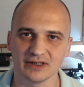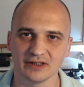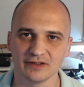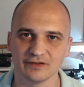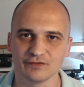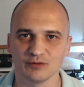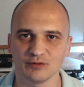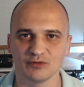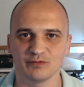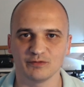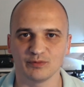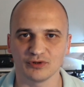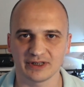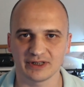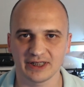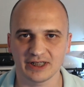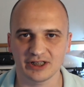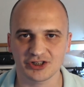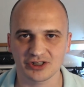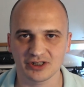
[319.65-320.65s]
form of
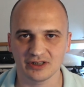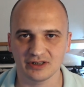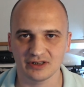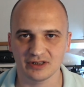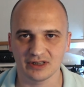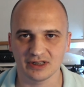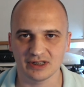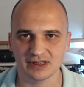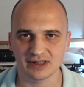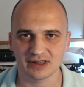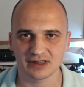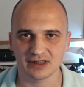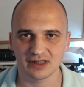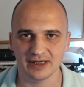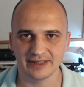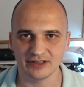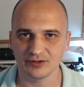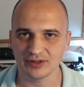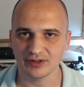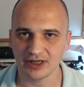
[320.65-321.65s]
protection is
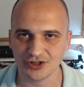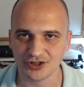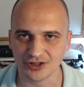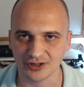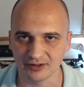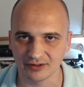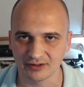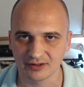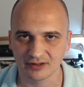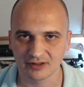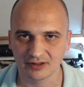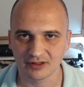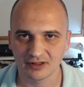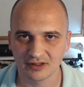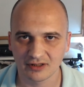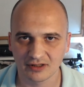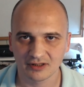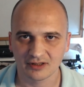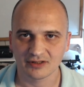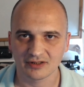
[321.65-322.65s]
education,
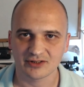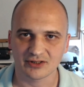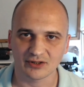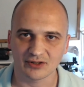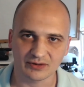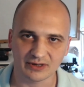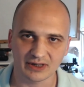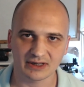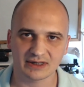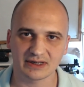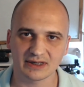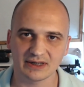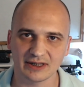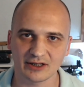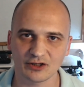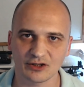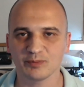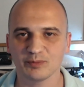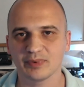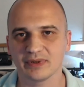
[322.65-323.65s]
so that the
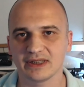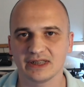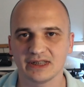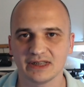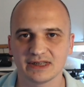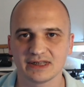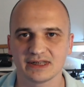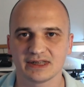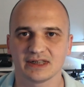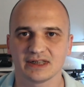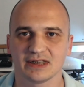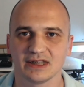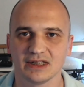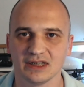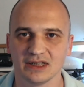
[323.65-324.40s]
companies